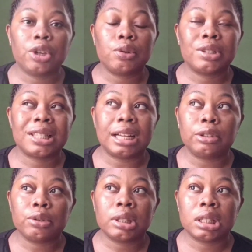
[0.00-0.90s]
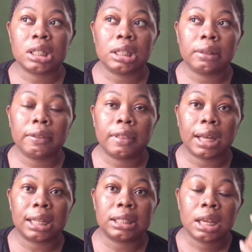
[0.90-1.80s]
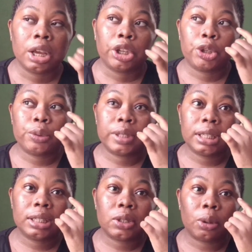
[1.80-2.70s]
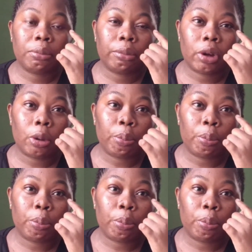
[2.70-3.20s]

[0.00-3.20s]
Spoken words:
when you start noticing that you see some